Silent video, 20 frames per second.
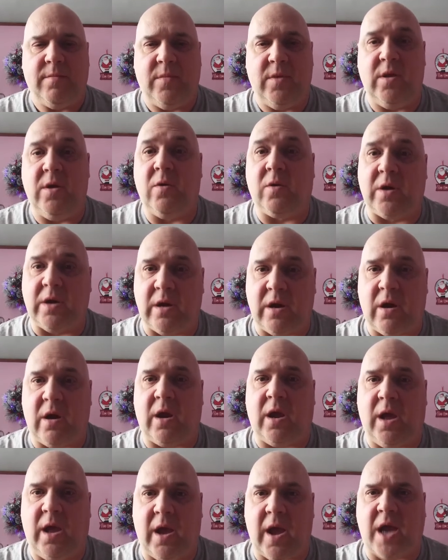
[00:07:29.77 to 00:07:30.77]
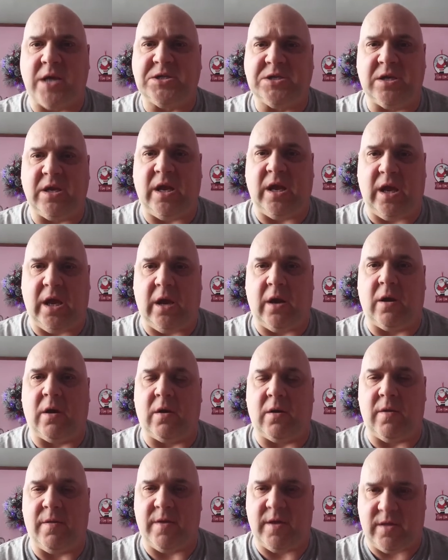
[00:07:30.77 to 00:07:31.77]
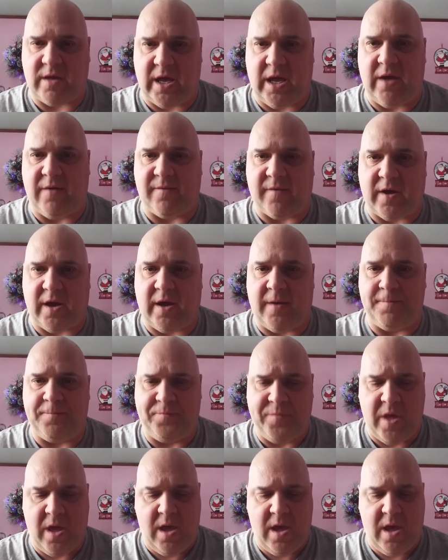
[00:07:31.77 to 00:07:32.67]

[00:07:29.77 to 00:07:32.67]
You could actually hear the TV.